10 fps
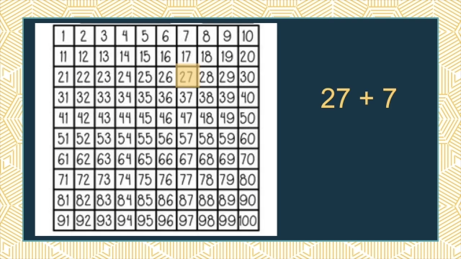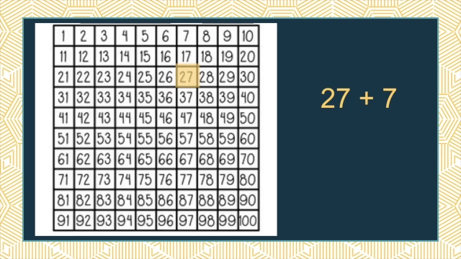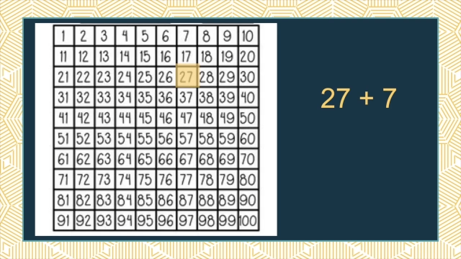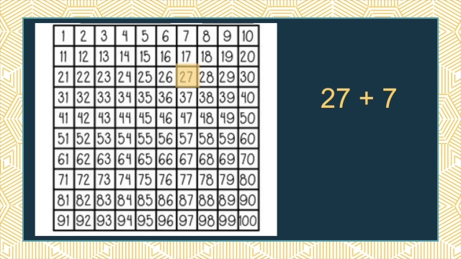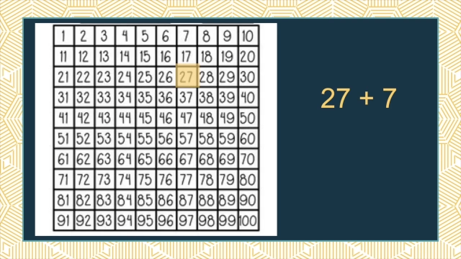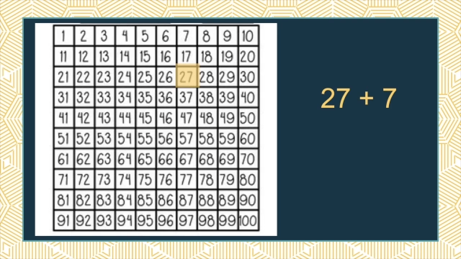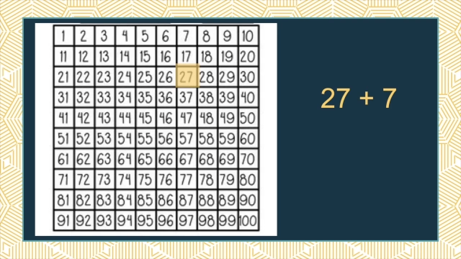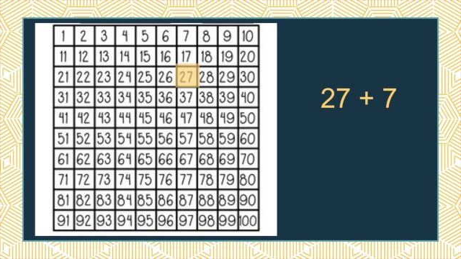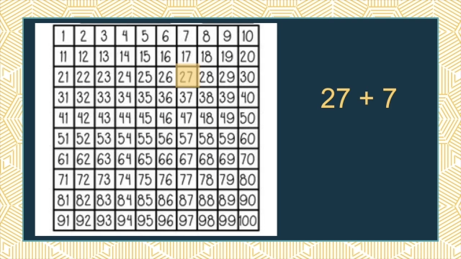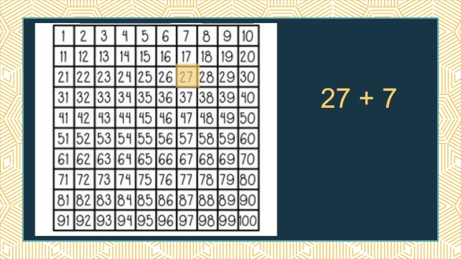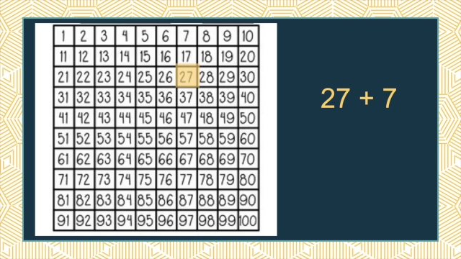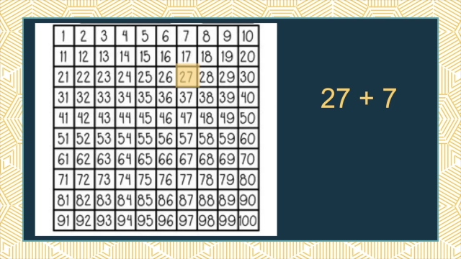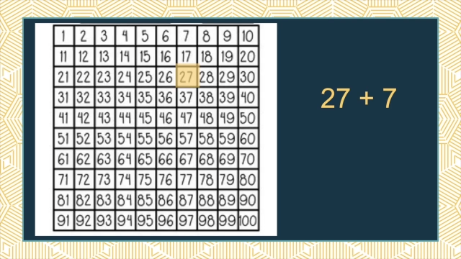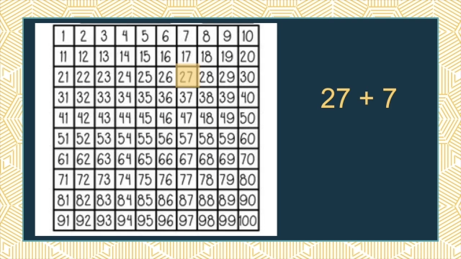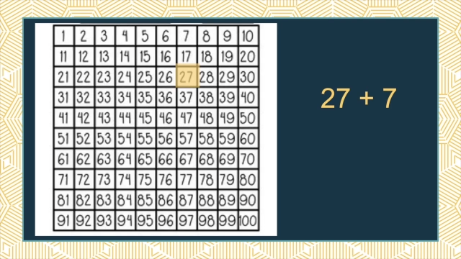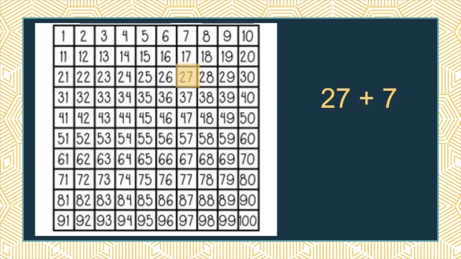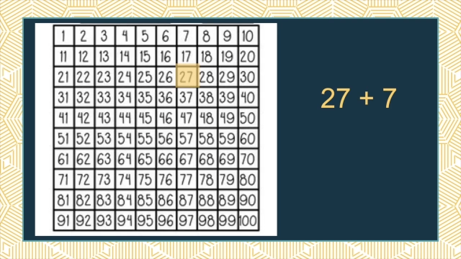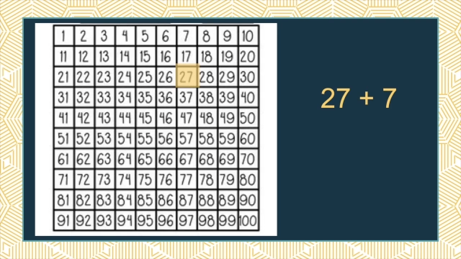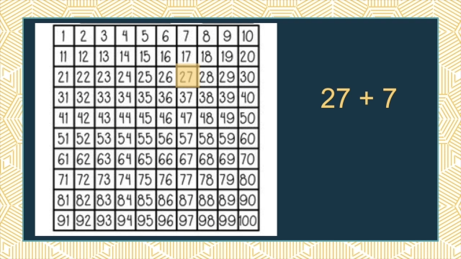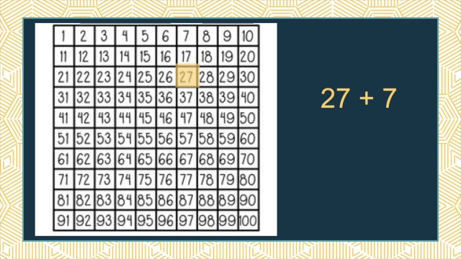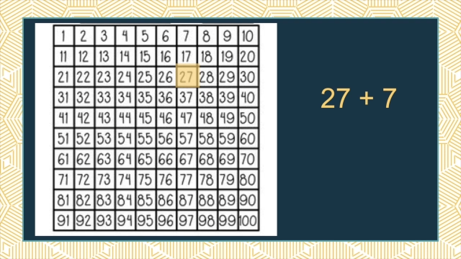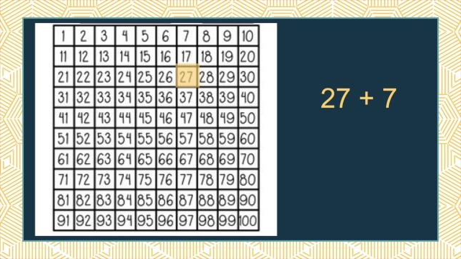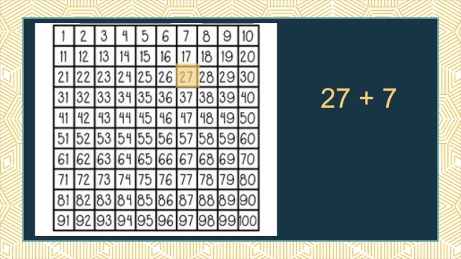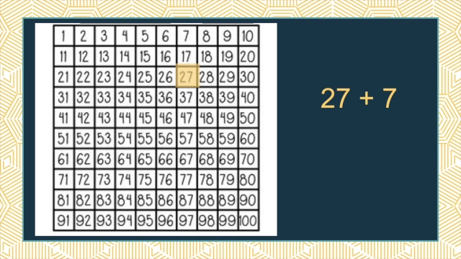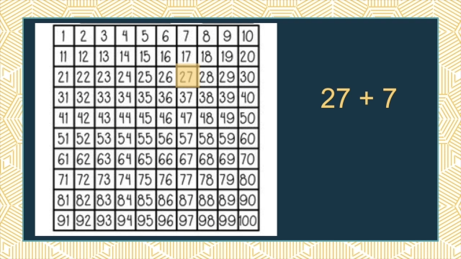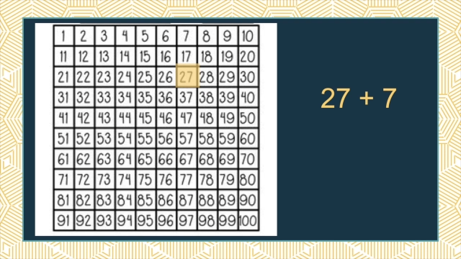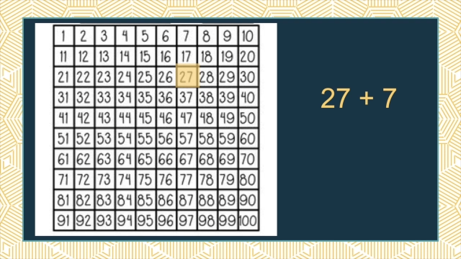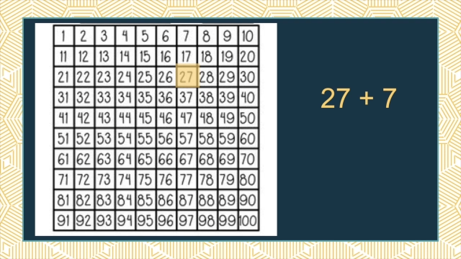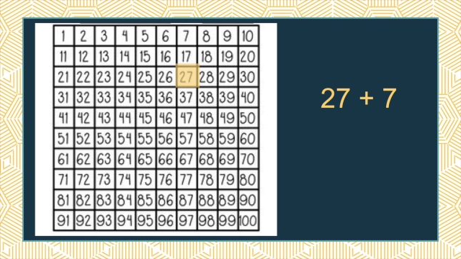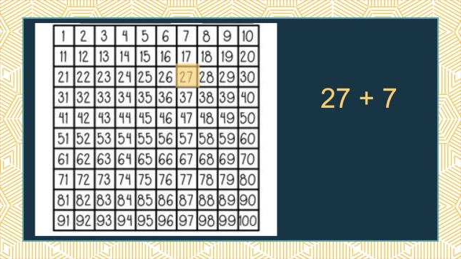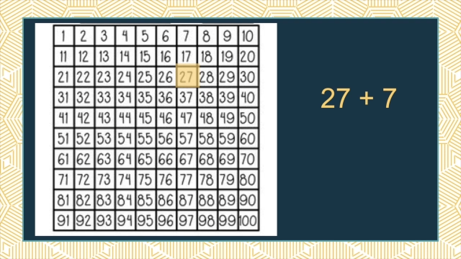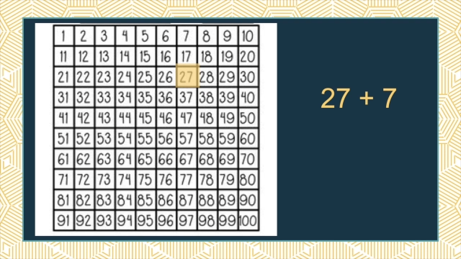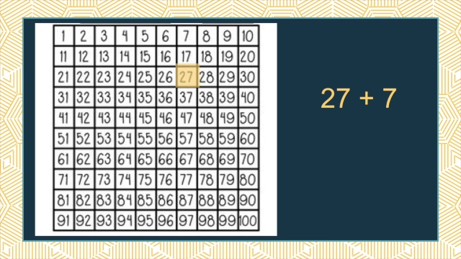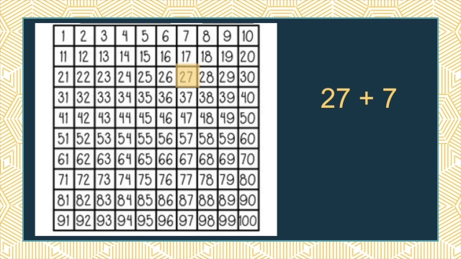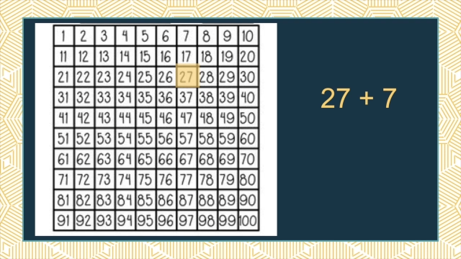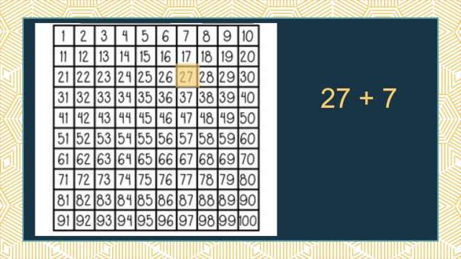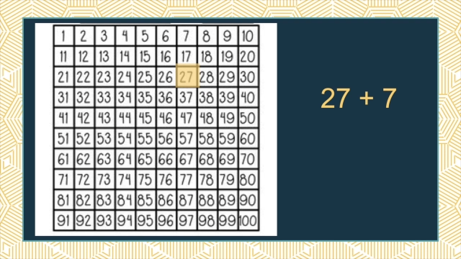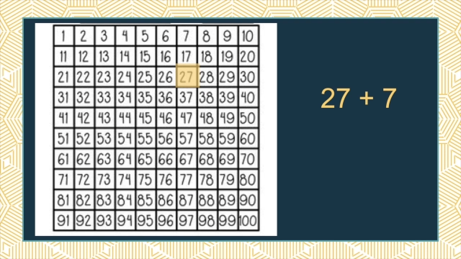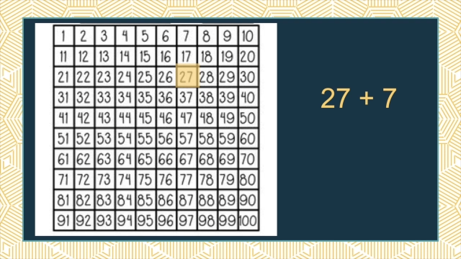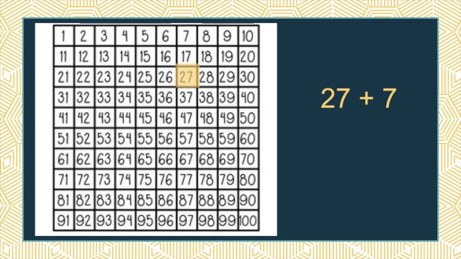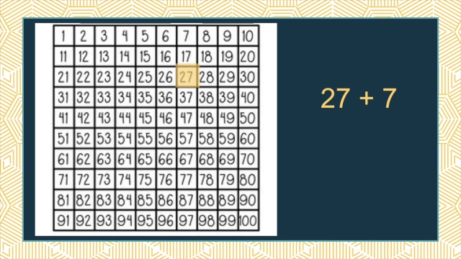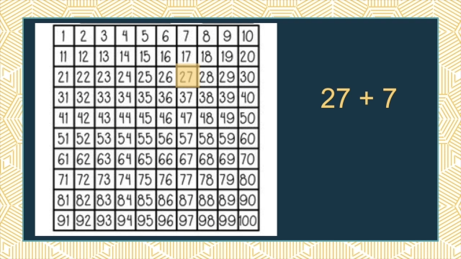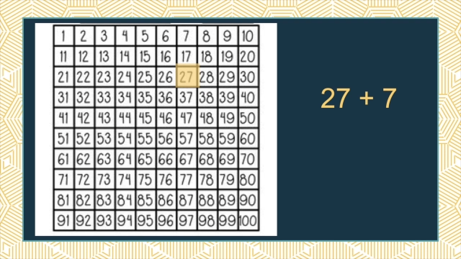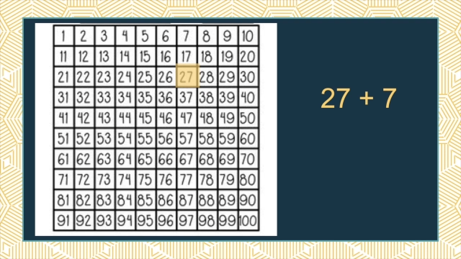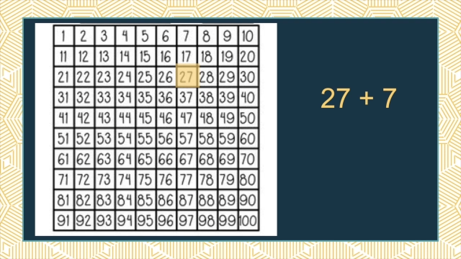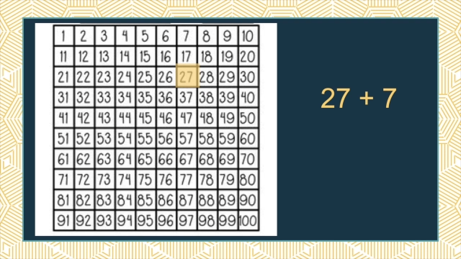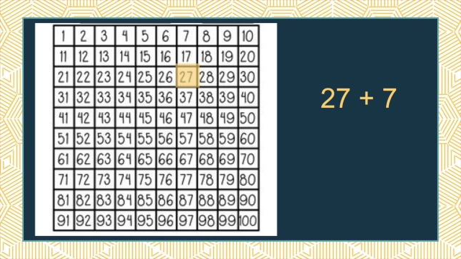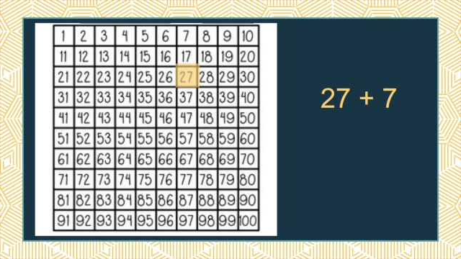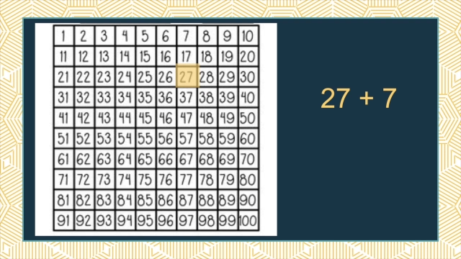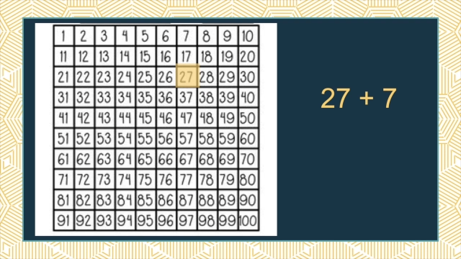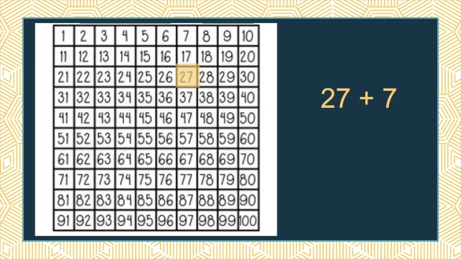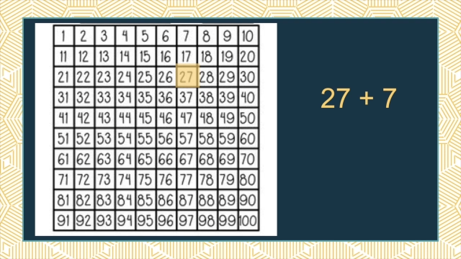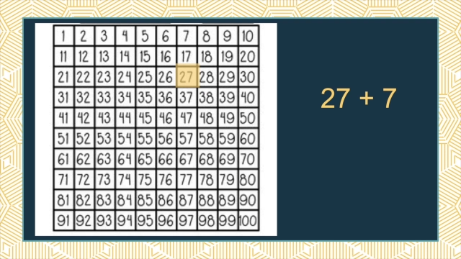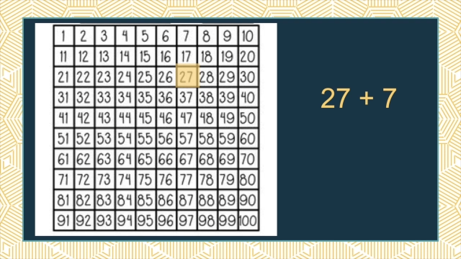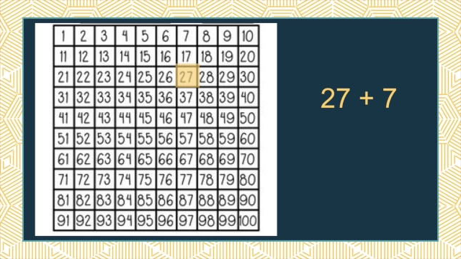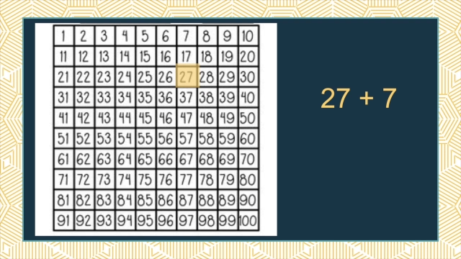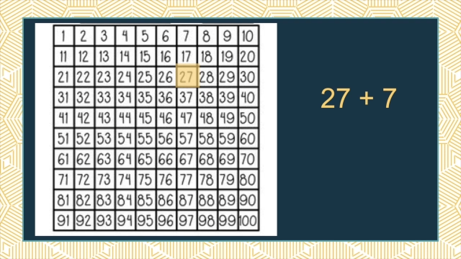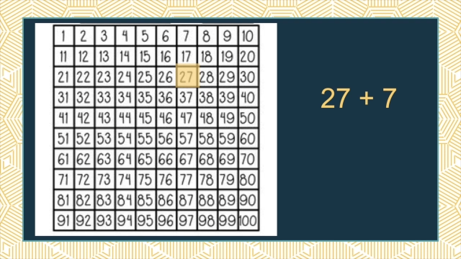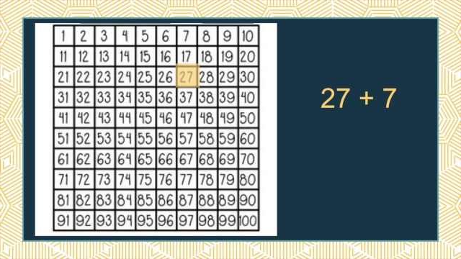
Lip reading: [unreadable: no face in view]